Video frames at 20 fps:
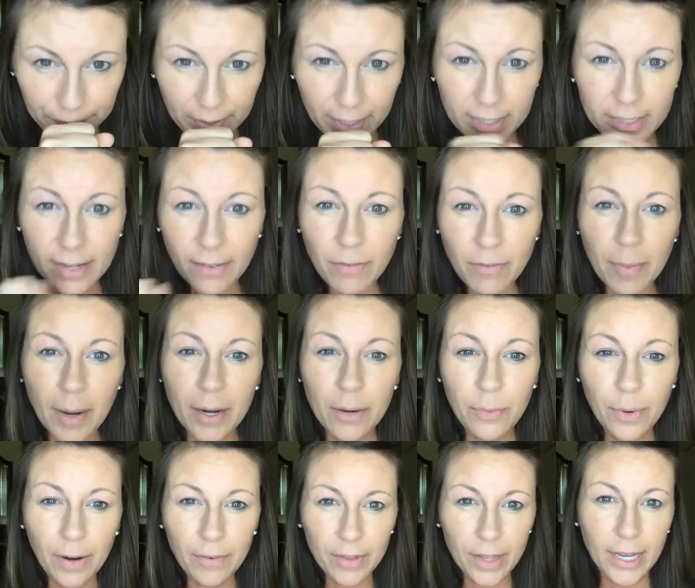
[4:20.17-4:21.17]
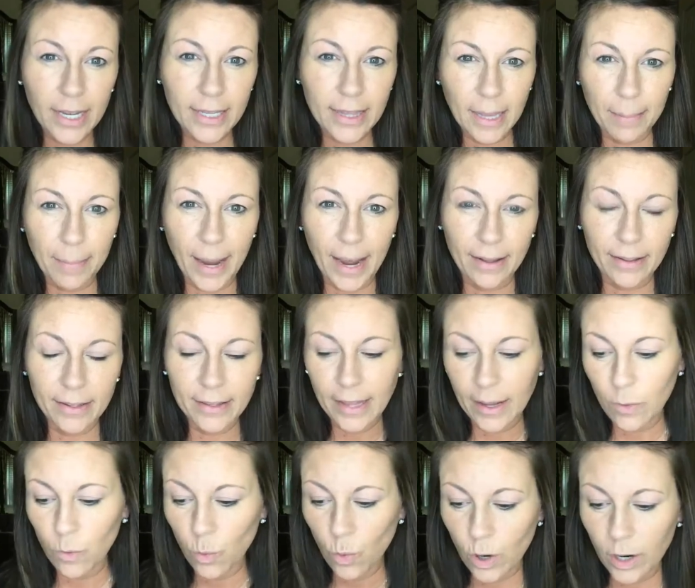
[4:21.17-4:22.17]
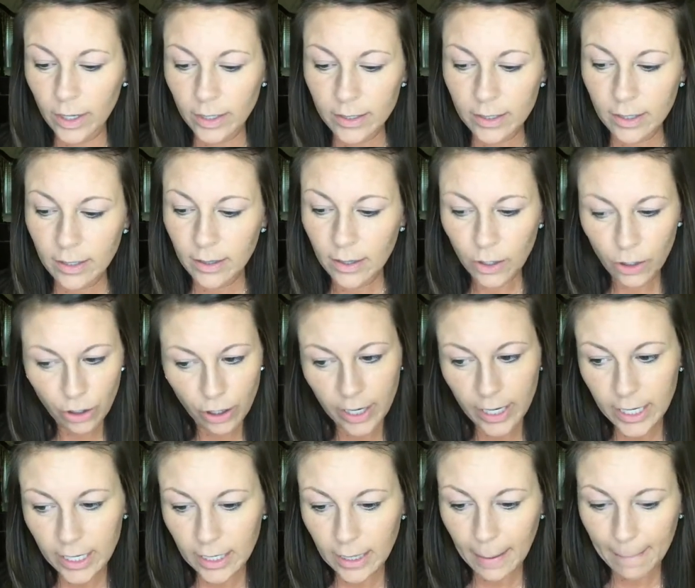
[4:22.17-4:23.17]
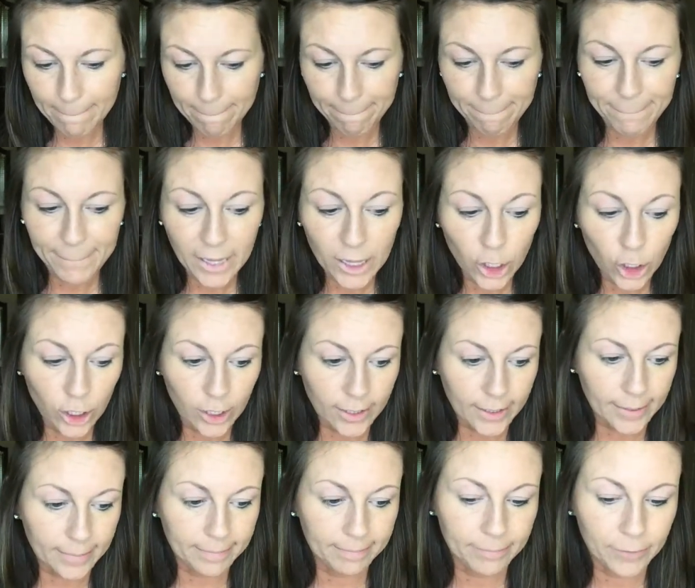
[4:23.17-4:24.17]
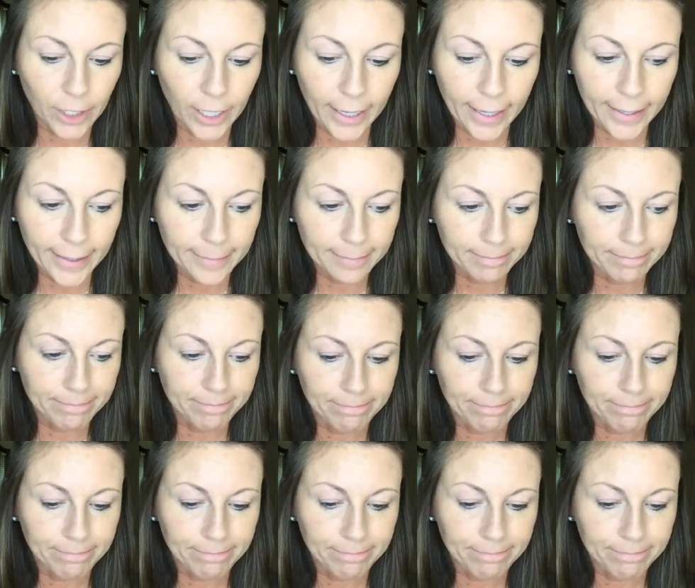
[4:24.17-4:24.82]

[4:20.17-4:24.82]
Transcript: Because everybody, whenever they get that palette, they want the green look, okay?